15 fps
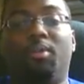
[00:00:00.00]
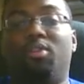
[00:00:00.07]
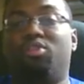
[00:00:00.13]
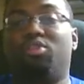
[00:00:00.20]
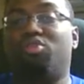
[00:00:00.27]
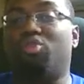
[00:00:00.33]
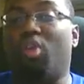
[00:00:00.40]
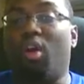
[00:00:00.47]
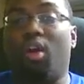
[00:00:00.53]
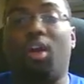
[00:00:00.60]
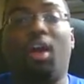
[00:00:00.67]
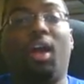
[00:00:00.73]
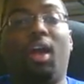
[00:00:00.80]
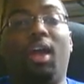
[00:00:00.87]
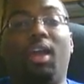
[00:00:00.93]
Strong
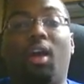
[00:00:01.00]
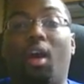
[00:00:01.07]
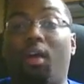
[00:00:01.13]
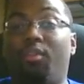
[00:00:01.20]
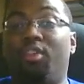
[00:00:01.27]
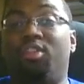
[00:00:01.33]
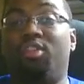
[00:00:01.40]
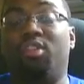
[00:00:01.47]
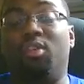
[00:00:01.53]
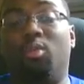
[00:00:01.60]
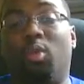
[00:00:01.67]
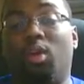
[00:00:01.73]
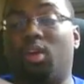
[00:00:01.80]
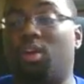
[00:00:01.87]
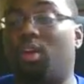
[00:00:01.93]
guy, obviously
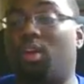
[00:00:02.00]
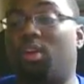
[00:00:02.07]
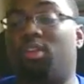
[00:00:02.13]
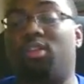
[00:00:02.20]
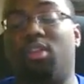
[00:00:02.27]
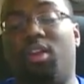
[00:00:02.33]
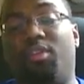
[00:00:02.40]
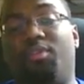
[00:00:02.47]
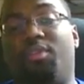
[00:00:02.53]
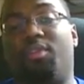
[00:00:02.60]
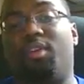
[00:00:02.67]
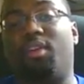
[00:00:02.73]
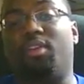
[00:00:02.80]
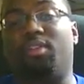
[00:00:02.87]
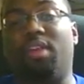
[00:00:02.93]
working on stuff.
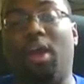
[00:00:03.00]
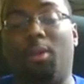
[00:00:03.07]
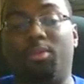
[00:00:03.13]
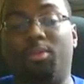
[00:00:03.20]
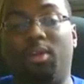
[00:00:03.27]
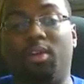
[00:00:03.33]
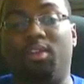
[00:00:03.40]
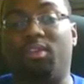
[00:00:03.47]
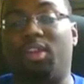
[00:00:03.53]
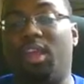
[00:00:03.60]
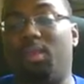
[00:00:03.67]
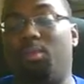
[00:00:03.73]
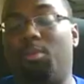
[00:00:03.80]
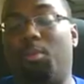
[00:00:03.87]
It's helped out his game